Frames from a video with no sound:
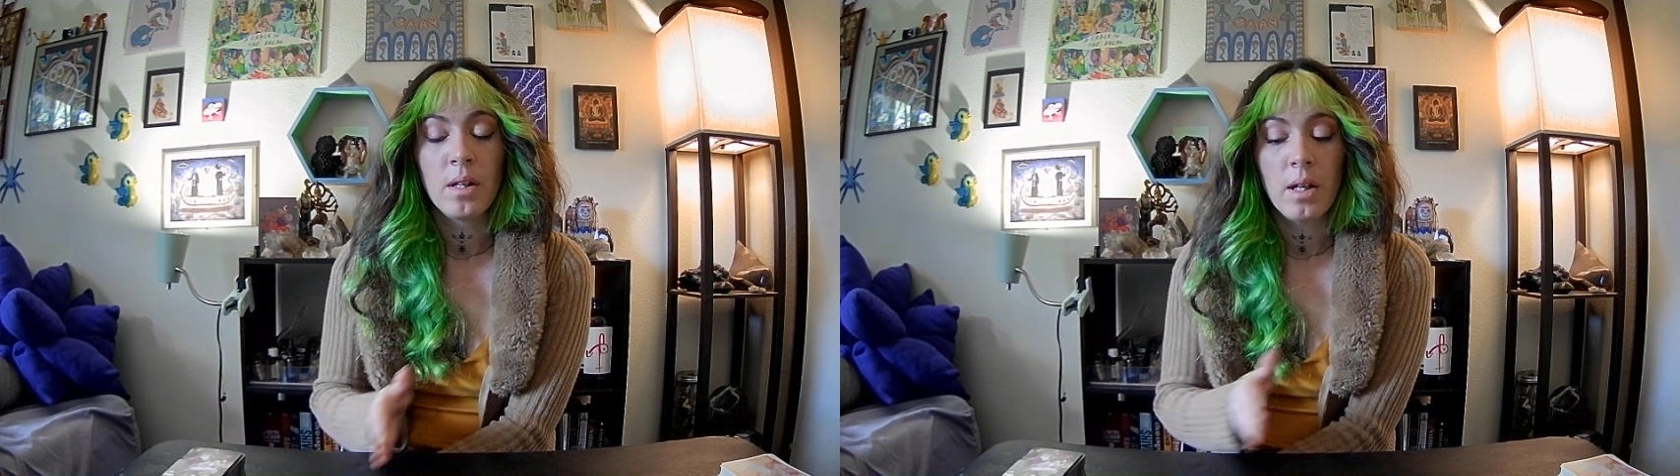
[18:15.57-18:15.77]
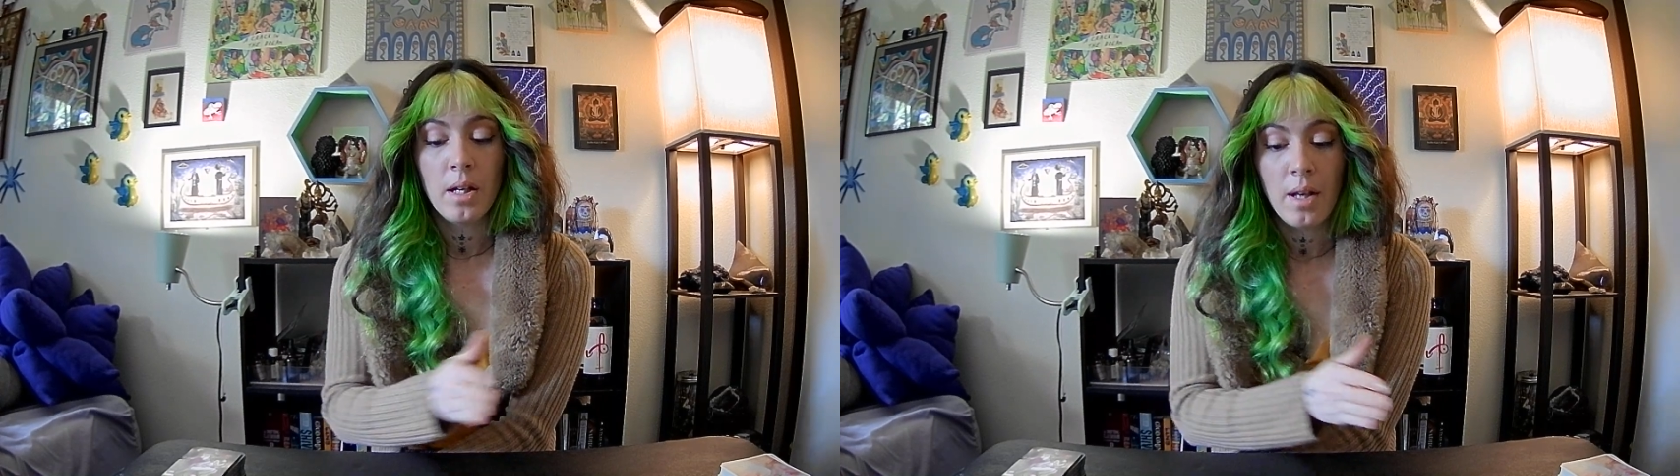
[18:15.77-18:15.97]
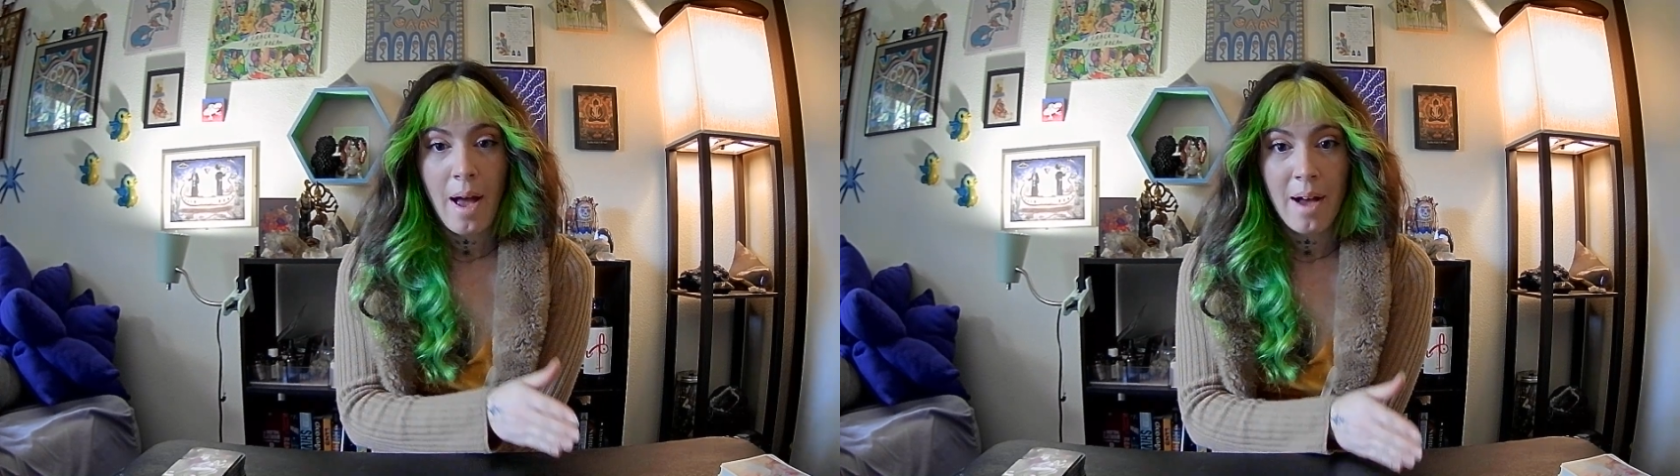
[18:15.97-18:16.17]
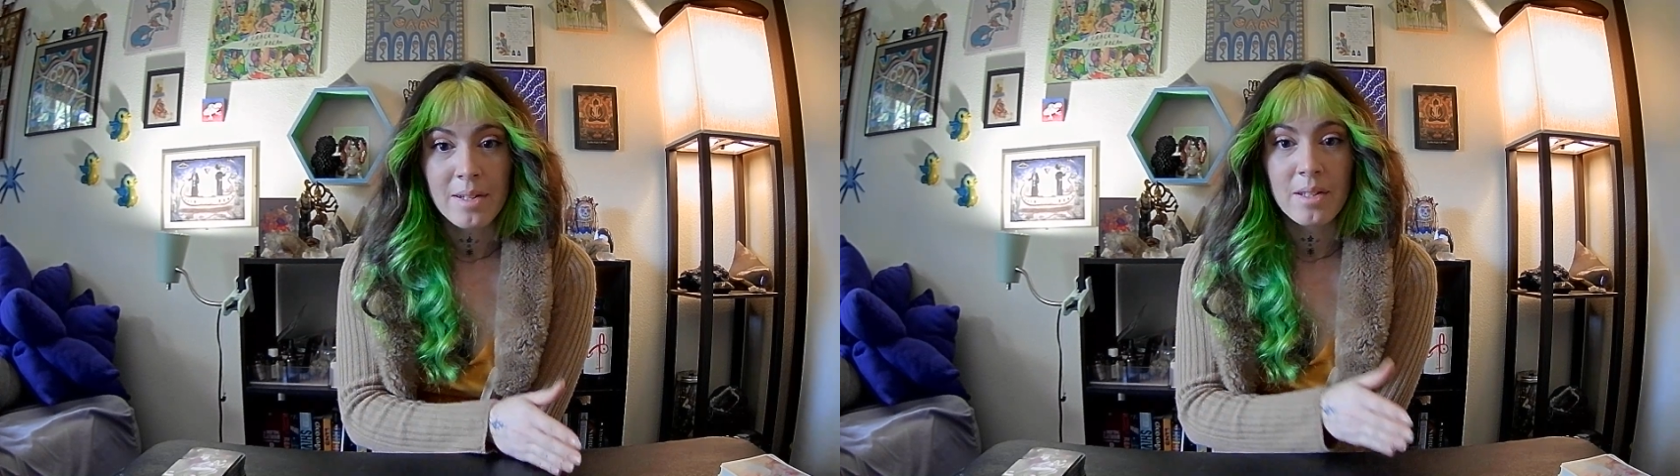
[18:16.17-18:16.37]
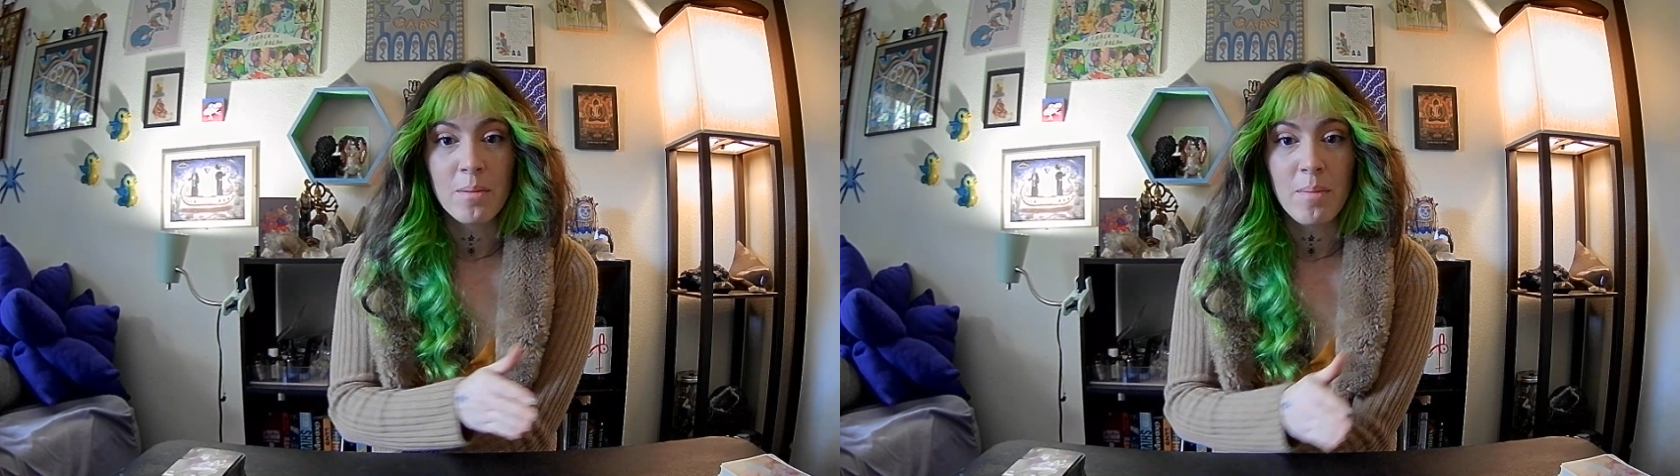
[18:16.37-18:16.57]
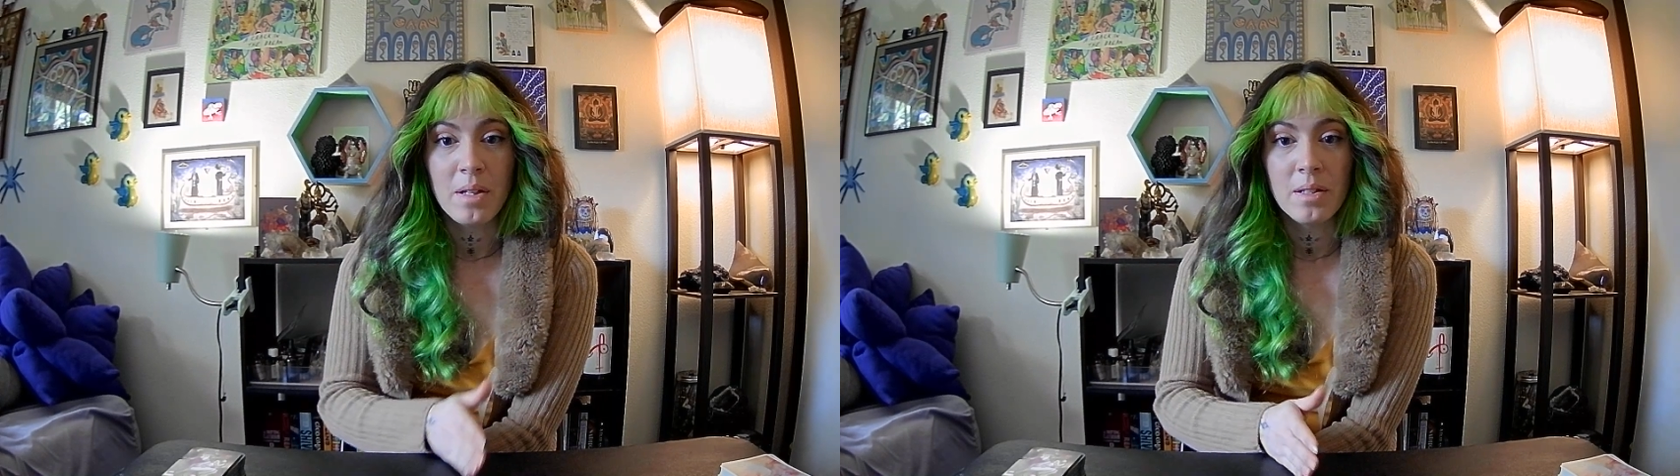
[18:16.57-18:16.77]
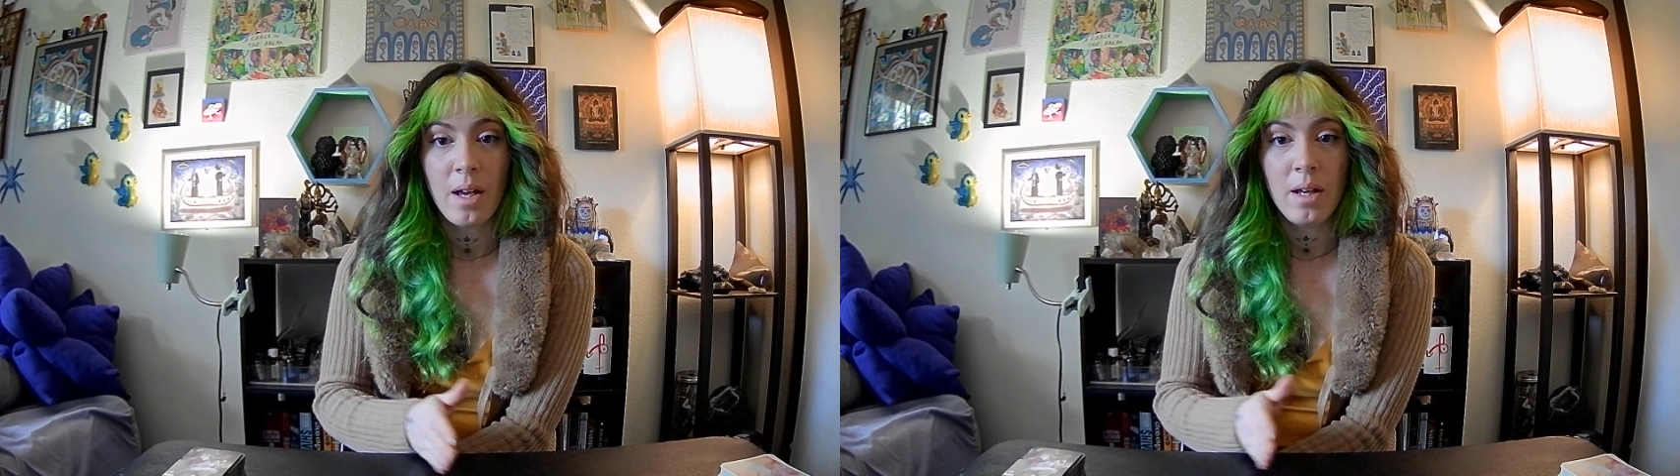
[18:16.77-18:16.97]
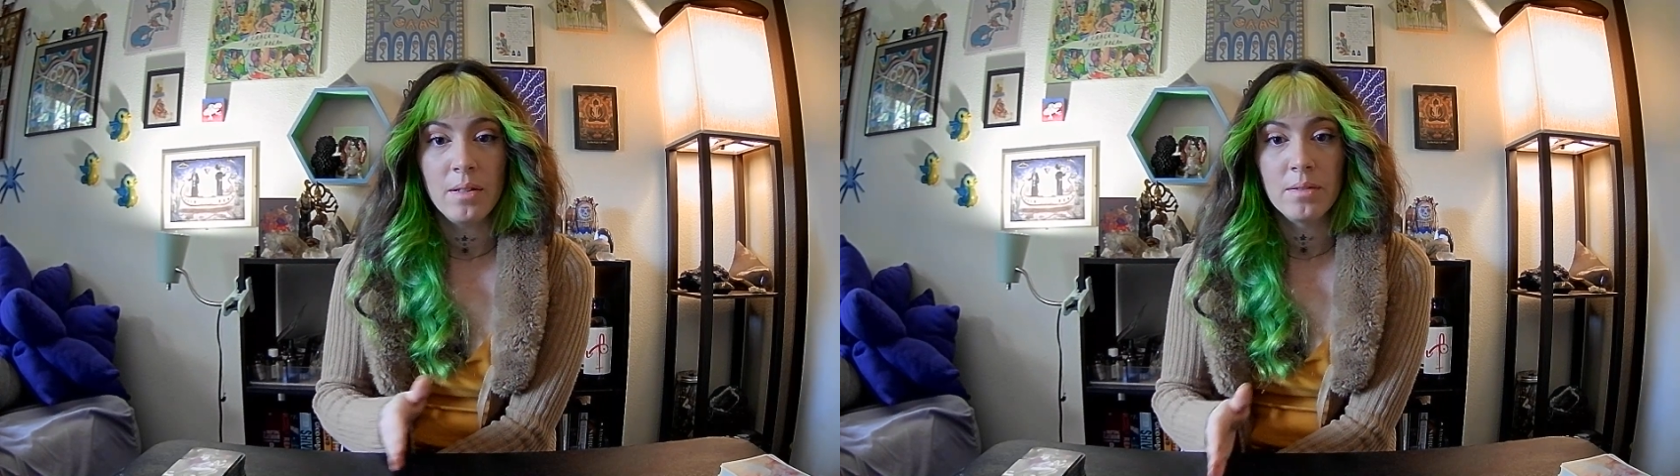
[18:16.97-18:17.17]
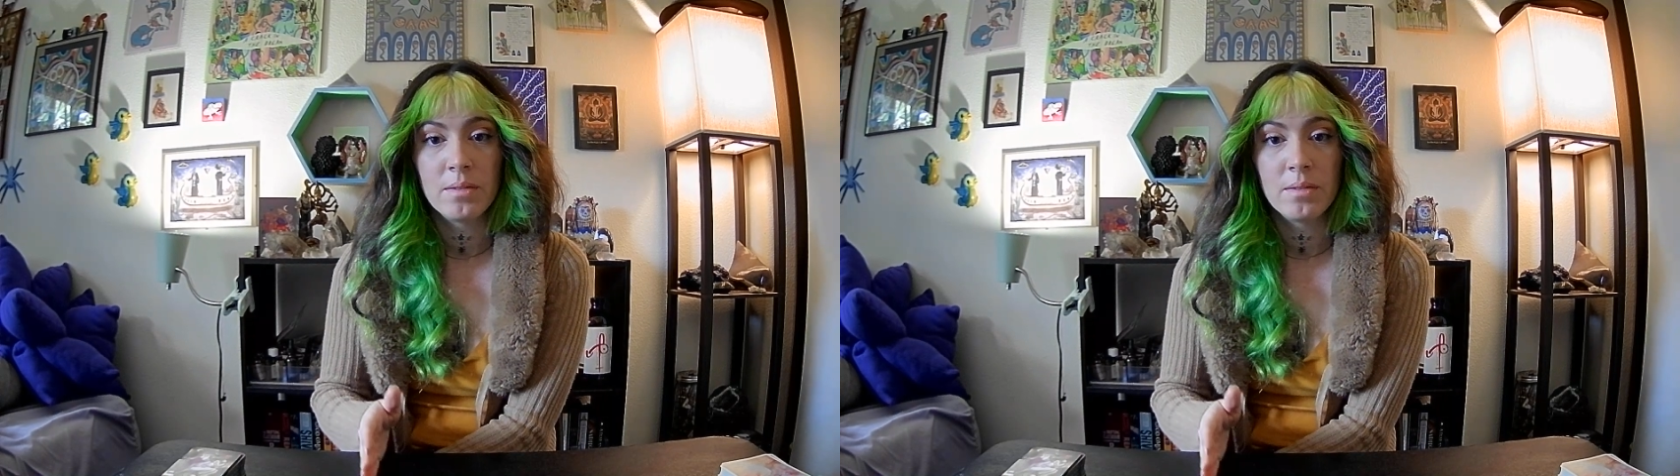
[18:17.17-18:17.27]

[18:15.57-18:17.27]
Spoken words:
it has to maintain.